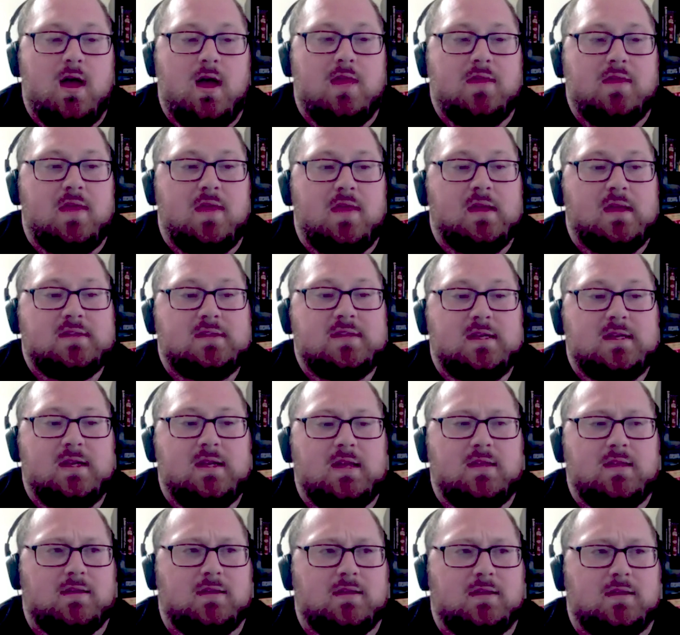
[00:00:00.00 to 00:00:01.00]
And then they
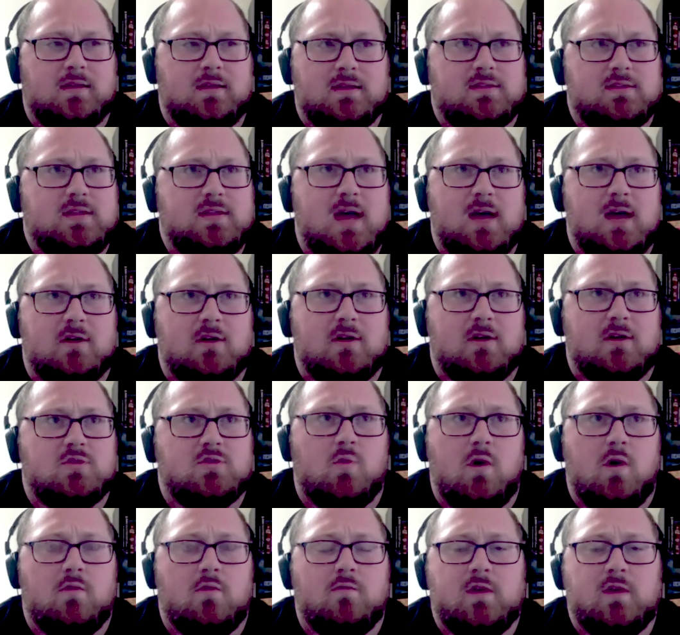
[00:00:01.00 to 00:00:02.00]
did, I think, like a 10 or
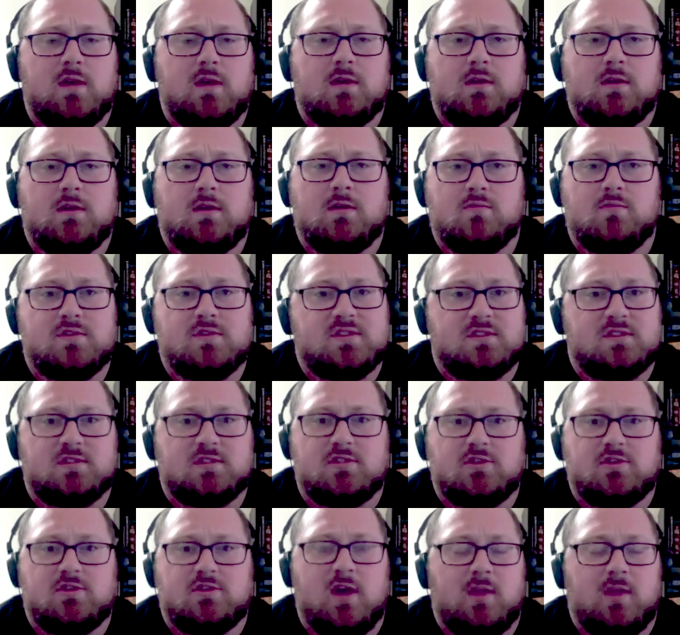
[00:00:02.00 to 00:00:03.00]
12 week
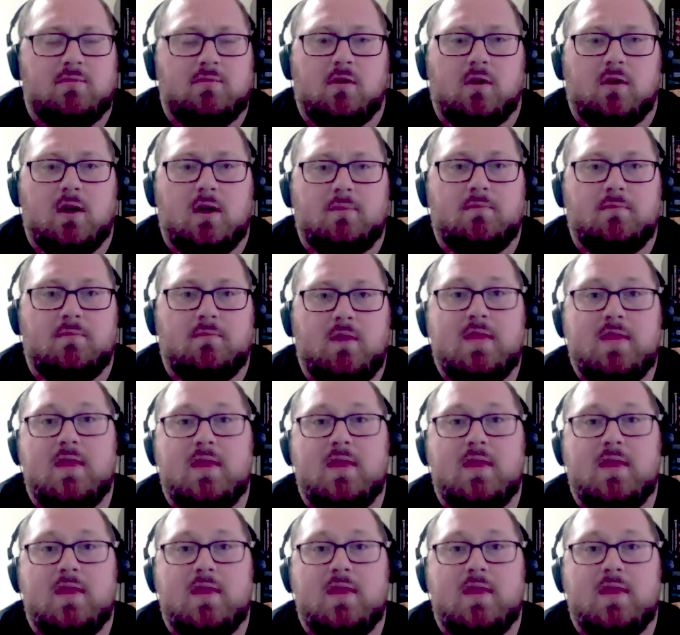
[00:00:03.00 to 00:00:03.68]
resistance training program.